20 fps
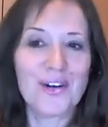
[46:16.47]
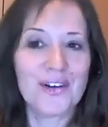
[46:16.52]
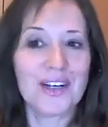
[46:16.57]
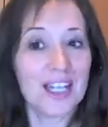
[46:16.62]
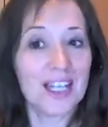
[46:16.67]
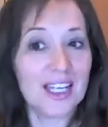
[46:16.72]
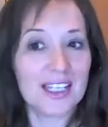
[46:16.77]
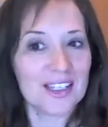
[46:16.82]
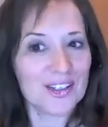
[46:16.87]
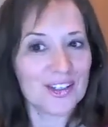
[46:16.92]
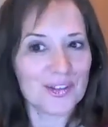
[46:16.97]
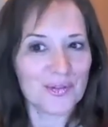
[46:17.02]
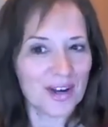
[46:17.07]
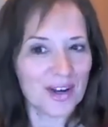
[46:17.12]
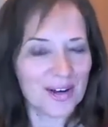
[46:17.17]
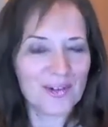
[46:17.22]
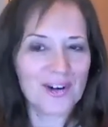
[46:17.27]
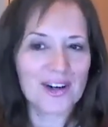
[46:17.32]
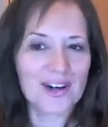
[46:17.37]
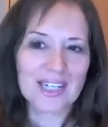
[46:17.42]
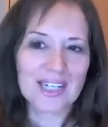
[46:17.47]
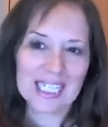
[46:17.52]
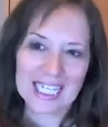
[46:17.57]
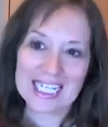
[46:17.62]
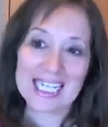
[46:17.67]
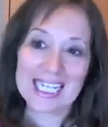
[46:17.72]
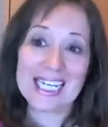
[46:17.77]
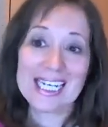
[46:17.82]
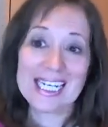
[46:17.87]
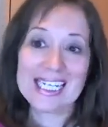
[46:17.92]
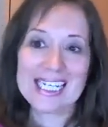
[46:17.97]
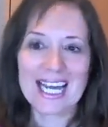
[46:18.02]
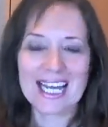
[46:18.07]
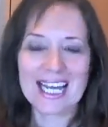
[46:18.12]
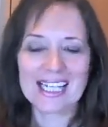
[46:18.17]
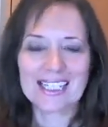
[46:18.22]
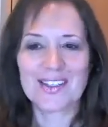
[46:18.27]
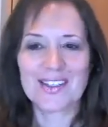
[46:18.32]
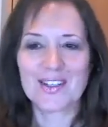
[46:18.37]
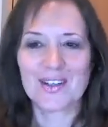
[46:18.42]
hits us right where it
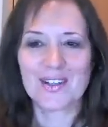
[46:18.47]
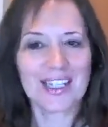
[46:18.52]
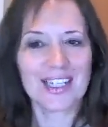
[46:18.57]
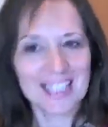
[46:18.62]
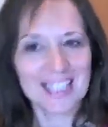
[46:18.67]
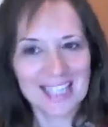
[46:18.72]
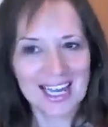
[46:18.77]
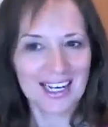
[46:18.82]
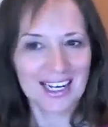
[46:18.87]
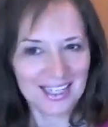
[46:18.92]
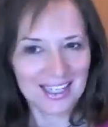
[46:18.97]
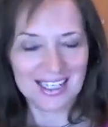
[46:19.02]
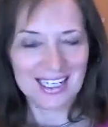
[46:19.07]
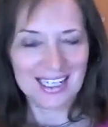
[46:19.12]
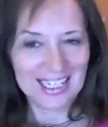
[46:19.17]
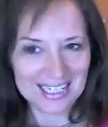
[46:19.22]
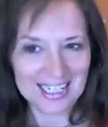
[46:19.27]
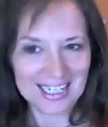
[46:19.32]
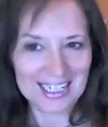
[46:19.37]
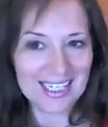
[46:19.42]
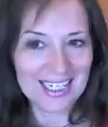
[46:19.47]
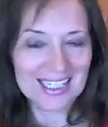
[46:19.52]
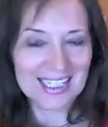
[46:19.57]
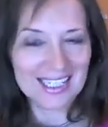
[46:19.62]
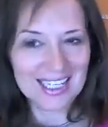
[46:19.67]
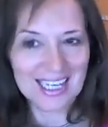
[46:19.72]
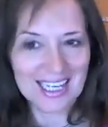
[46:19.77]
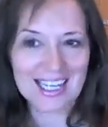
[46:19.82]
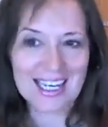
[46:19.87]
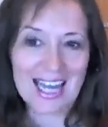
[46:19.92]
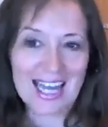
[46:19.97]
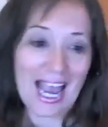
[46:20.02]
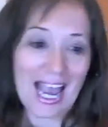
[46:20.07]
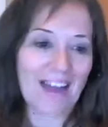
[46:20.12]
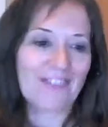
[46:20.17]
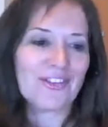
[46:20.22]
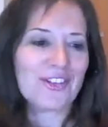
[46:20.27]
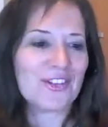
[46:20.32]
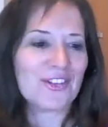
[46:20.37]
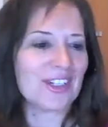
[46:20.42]
indents. So it needs to hit
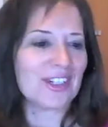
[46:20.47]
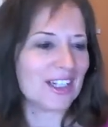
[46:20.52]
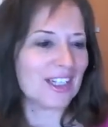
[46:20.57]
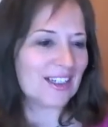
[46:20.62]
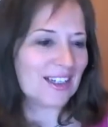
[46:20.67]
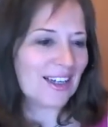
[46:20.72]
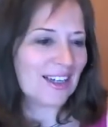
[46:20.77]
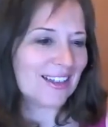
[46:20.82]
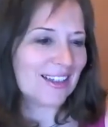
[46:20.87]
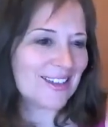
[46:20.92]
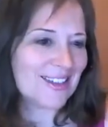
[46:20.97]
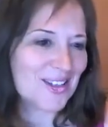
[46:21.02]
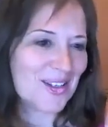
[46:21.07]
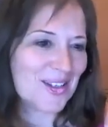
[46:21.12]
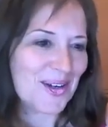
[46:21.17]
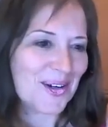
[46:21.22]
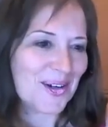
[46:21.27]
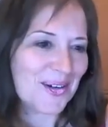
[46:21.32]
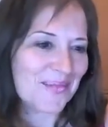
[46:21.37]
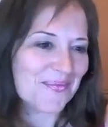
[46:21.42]
after it indents. So,